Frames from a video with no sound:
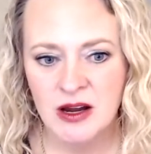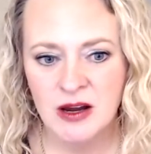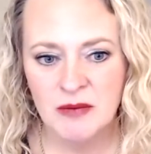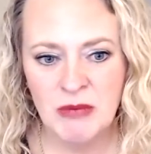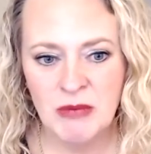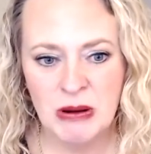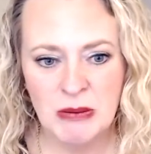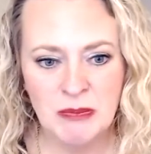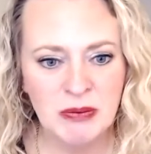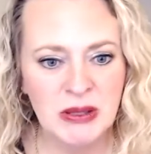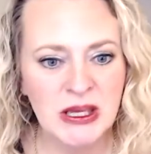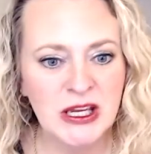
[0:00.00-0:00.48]

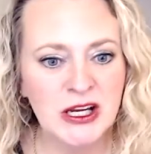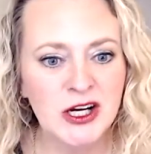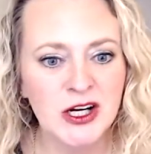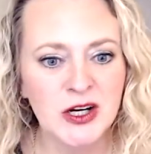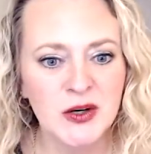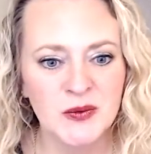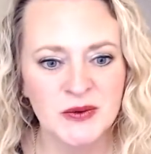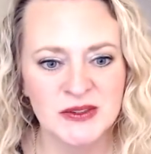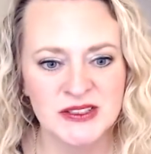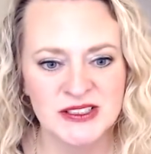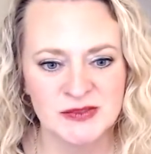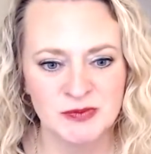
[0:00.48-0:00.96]
My
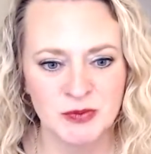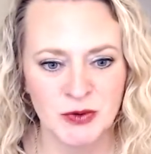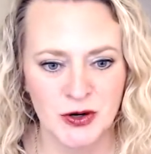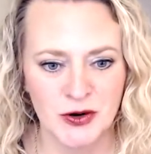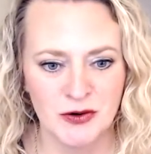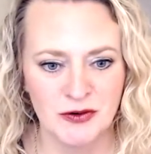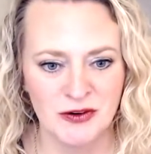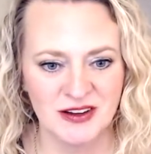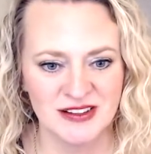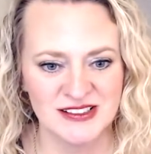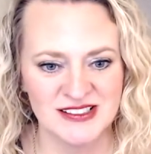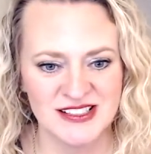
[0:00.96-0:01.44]
picker was
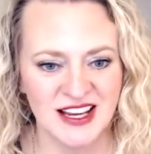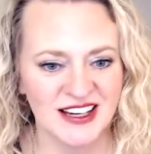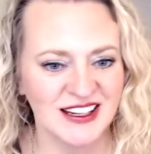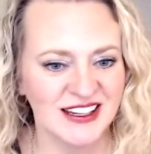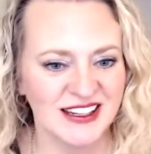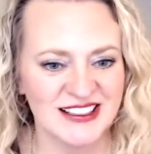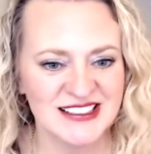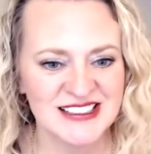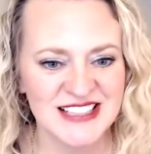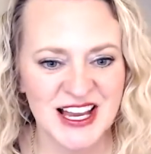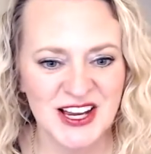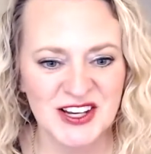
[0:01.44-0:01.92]
broke, is I
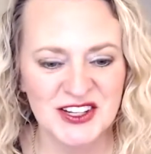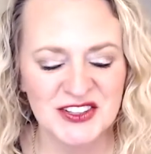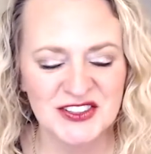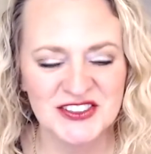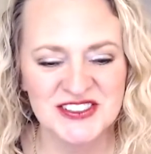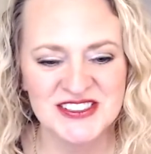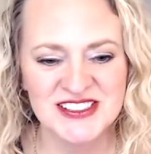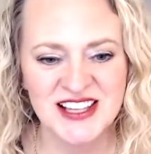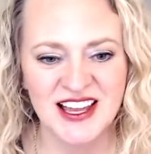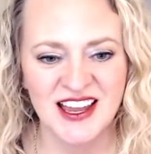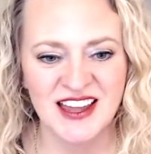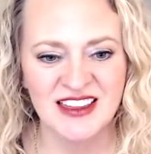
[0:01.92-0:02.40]
guess how
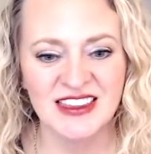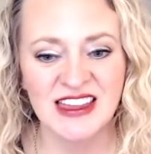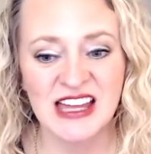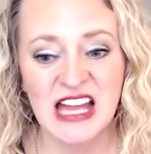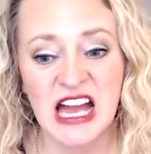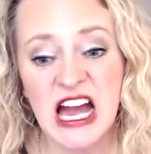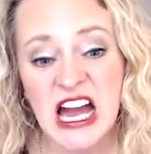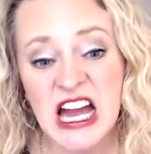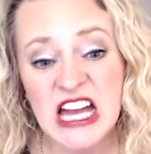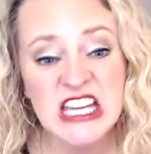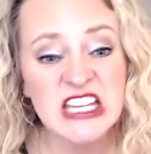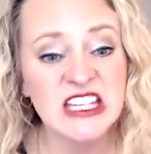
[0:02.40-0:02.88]
you'd say it. Like
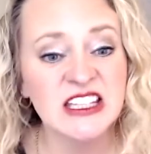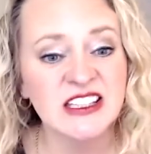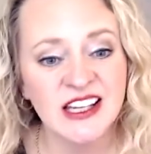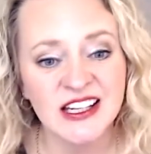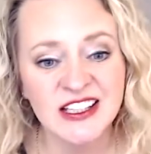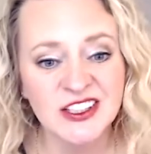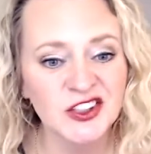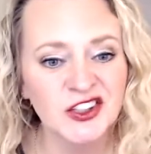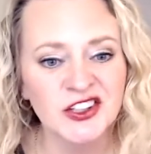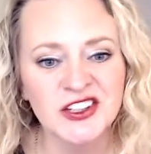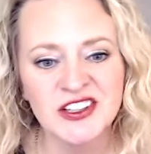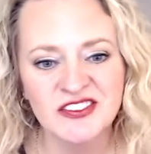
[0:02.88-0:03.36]

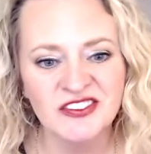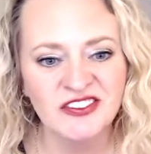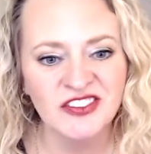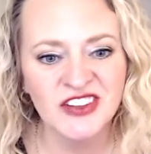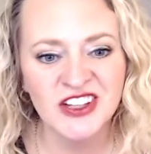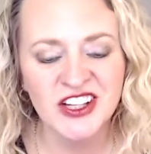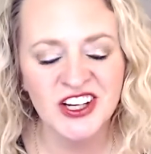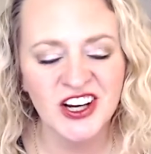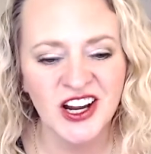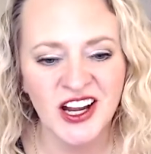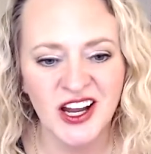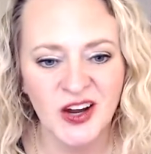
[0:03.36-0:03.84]
I couldn't
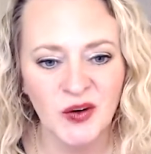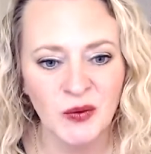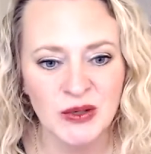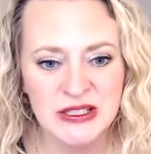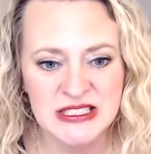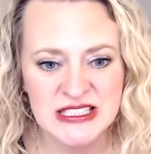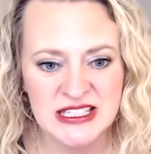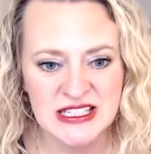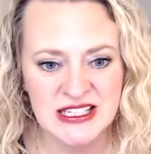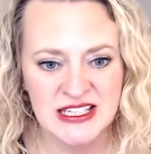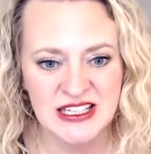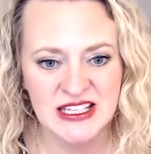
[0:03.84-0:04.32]
figure out what
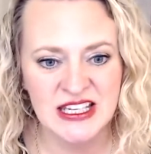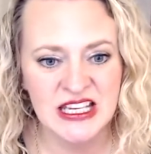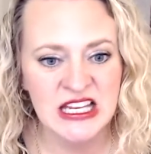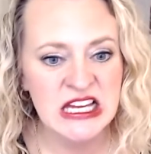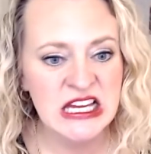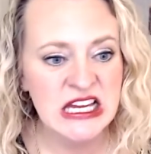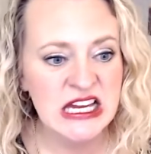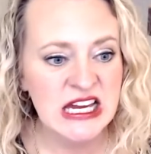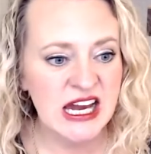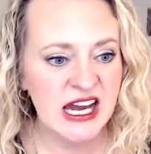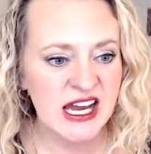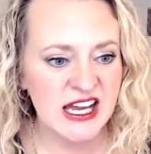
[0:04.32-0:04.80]
to eat.
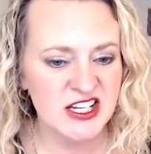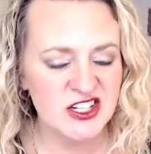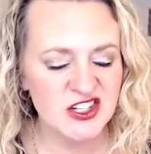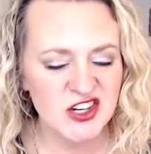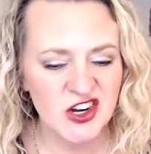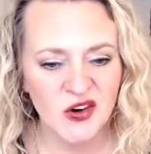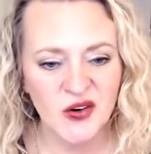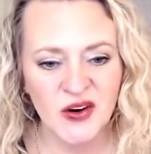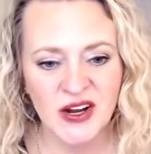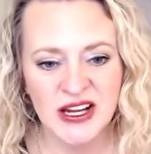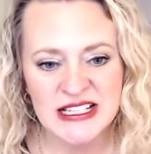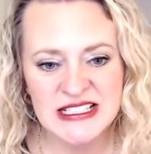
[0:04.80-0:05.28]
I had
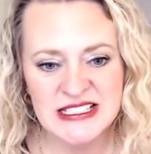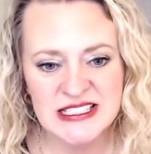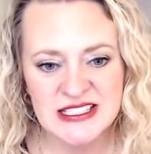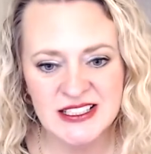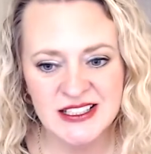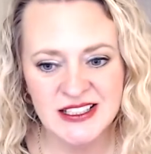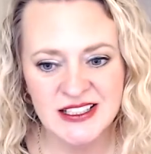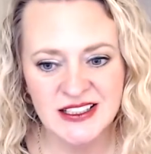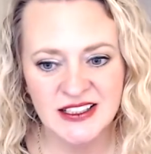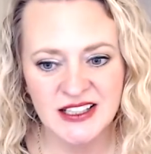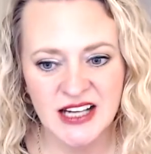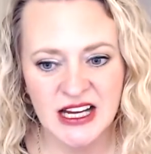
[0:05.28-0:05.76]
no
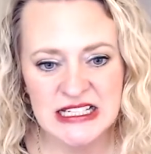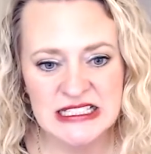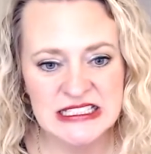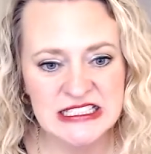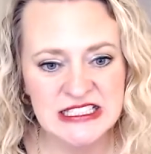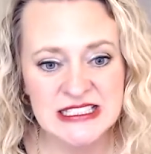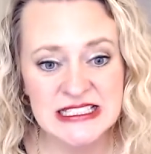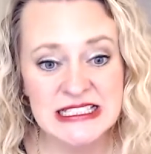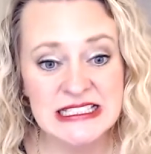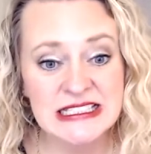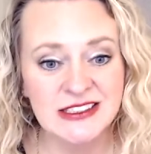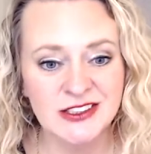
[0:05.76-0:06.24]
idea. I
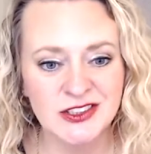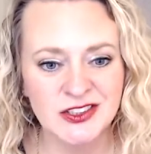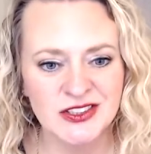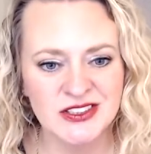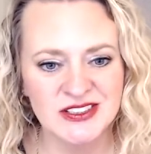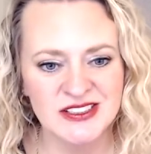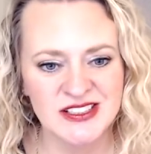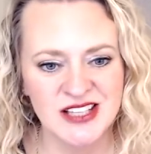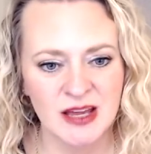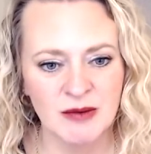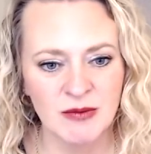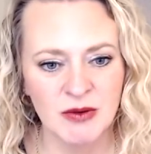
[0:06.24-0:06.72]
just needed you
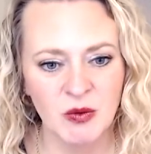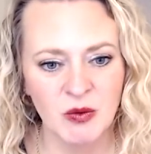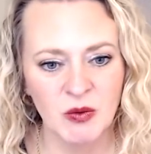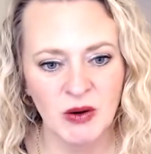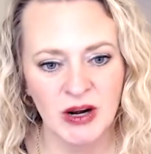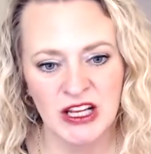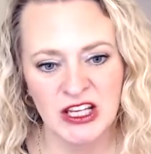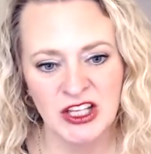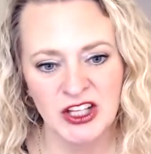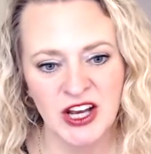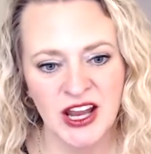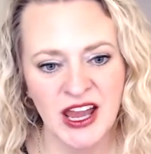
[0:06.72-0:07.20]
to tell me what
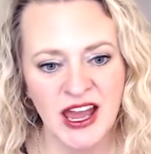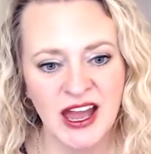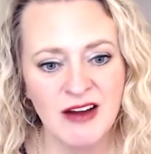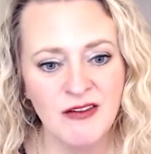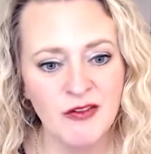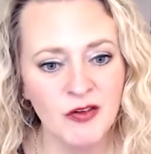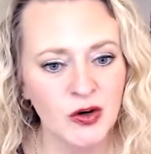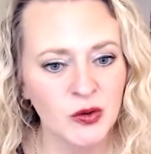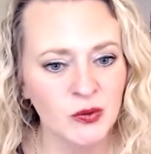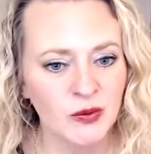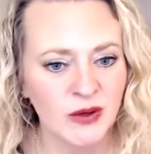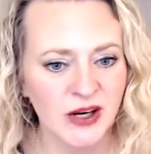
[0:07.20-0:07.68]
I could have
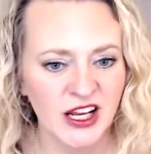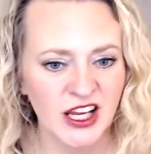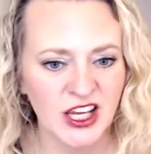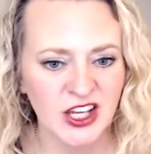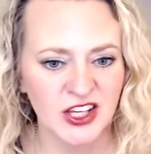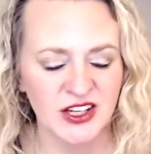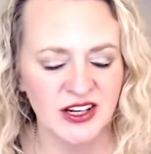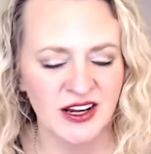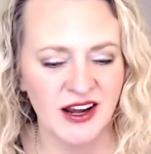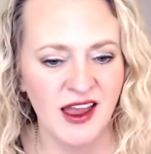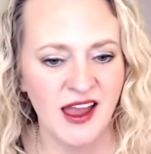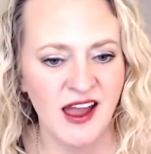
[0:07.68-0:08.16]
or what I
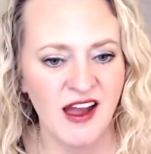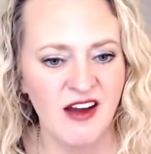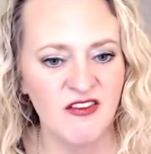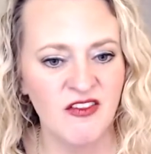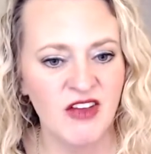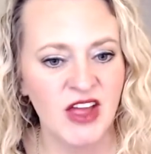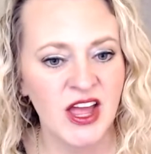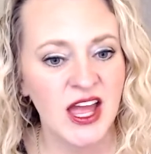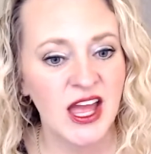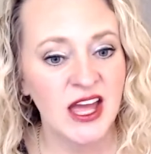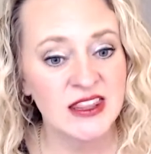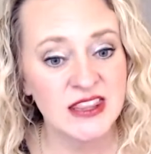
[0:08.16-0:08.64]
couldn't have.
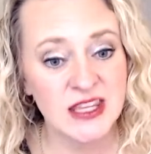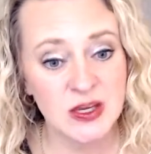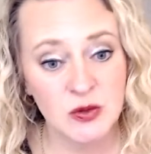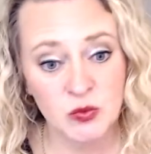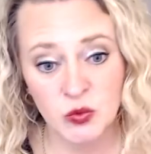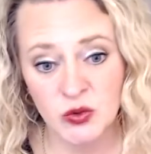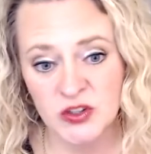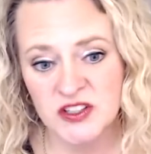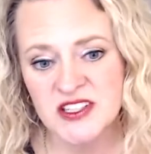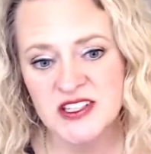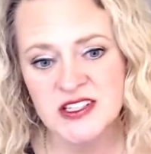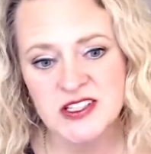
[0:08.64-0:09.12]
And they
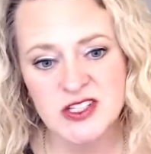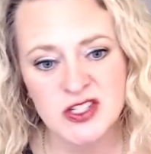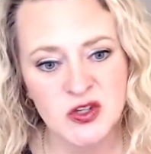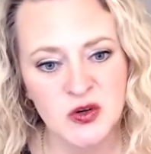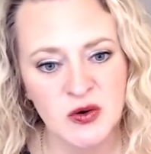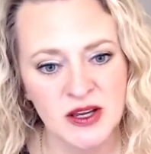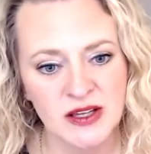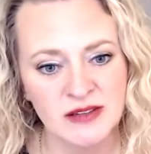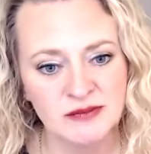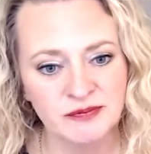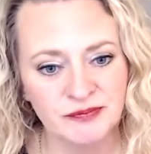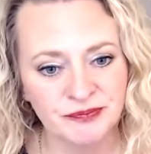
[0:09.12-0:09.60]
wouldn't do
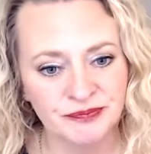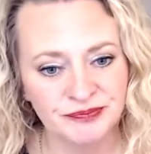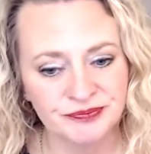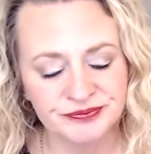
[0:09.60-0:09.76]
it.